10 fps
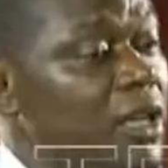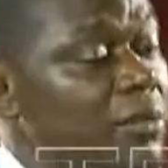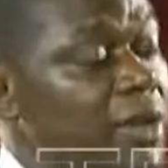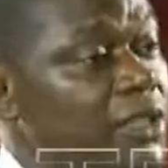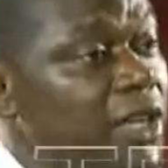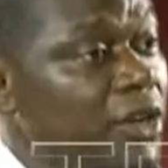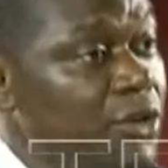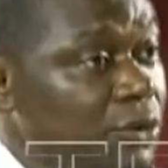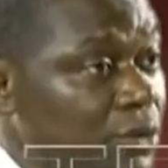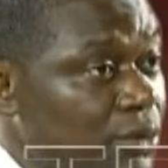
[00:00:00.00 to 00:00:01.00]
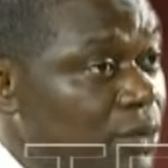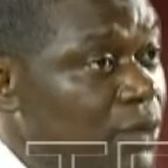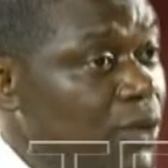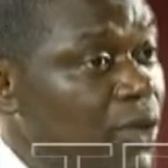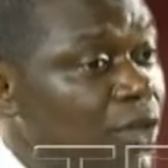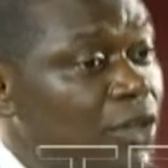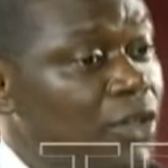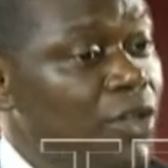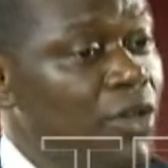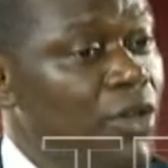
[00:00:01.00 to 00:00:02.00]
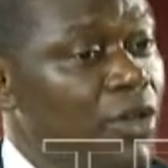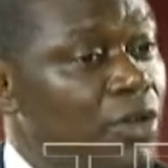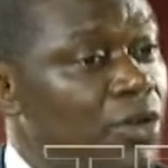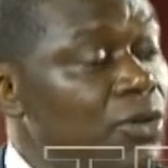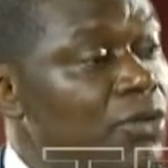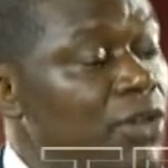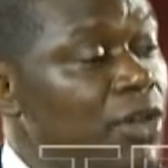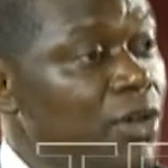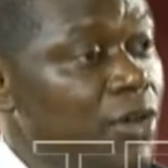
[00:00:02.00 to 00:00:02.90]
me tell you. You see,